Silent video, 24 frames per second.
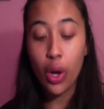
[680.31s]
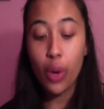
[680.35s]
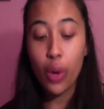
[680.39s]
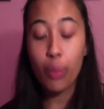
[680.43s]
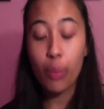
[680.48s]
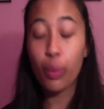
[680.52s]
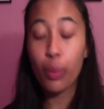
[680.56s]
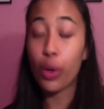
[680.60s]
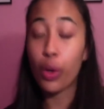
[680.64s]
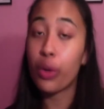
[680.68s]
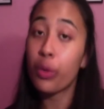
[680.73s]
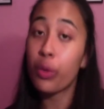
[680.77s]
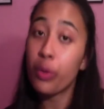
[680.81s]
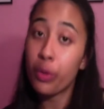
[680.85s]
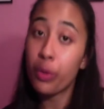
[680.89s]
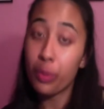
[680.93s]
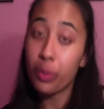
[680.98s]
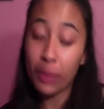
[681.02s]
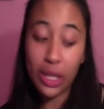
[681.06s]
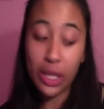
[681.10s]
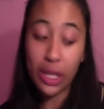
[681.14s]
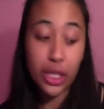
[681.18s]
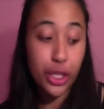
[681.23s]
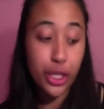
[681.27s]
more
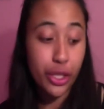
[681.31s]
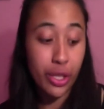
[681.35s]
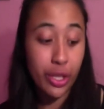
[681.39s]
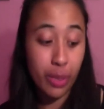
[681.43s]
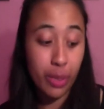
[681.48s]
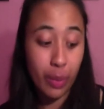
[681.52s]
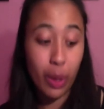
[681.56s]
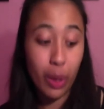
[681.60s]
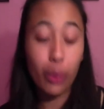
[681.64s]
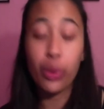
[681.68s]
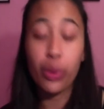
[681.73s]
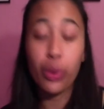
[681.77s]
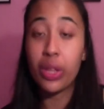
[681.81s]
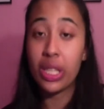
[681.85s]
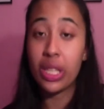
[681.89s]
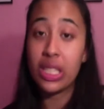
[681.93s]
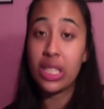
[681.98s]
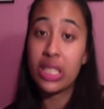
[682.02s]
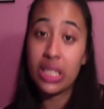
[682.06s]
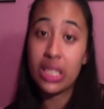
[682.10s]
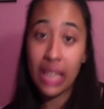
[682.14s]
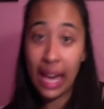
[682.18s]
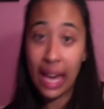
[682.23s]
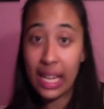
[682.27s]
information about
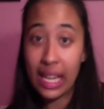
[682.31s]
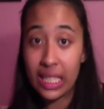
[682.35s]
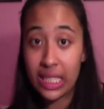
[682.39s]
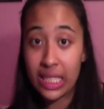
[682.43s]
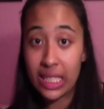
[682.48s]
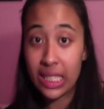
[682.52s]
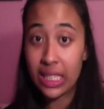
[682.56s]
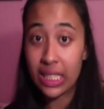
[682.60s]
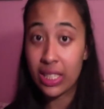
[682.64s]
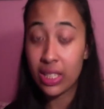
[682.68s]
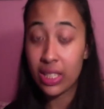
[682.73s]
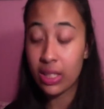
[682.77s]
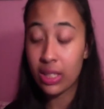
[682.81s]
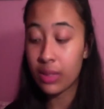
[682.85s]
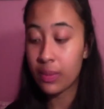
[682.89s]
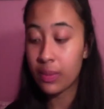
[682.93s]
these candies.